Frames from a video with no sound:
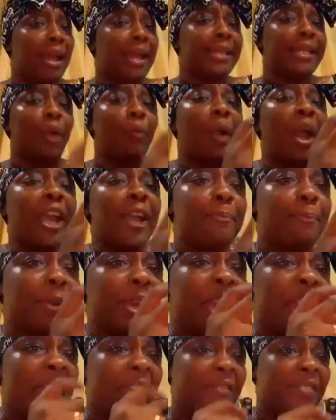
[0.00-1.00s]
the way he
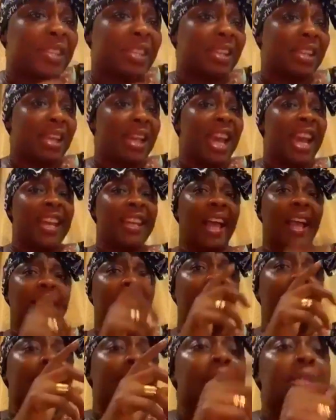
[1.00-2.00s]
behaved, the
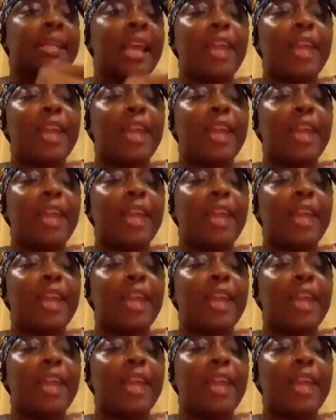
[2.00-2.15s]
things she said,